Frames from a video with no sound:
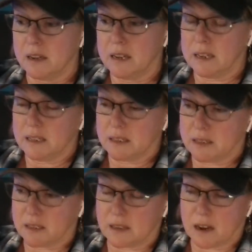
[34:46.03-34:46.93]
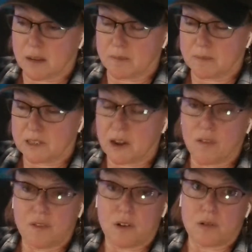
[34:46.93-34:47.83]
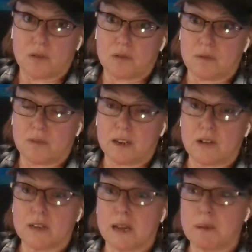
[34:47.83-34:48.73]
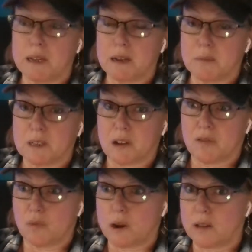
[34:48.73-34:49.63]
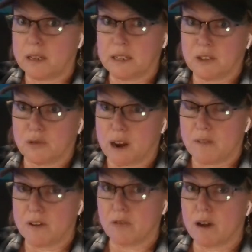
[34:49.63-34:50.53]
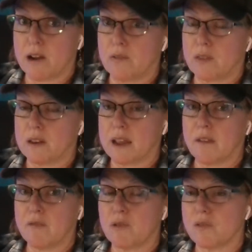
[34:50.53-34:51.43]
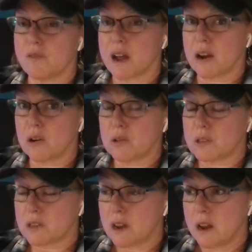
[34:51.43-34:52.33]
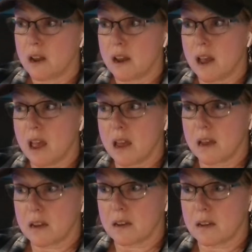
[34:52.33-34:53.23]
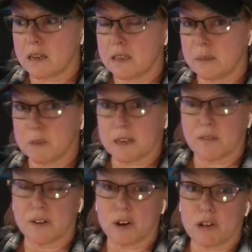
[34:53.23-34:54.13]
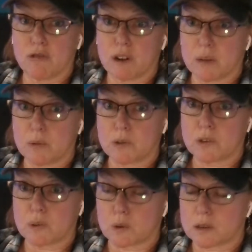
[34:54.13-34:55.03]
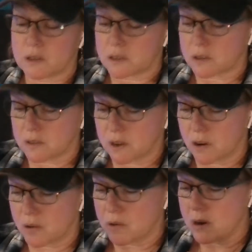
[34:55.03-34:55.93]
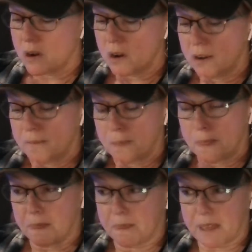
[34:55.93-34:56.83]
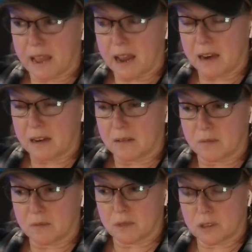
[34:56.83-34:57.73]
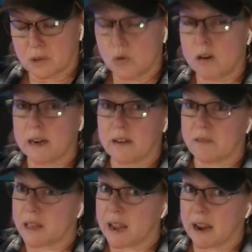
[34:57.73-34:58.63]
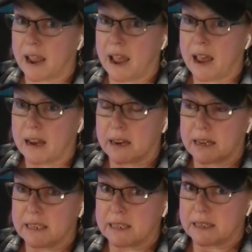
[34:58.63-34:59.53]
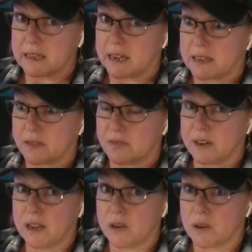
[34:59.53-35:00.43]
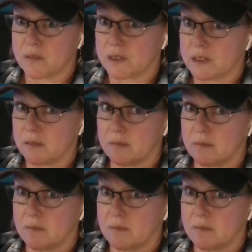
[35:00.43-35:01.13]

his cell phone videotaping himself while he's driving around the day after the fires. and he seems like a very credible source. So that story of that cat, and he says he has a video of it.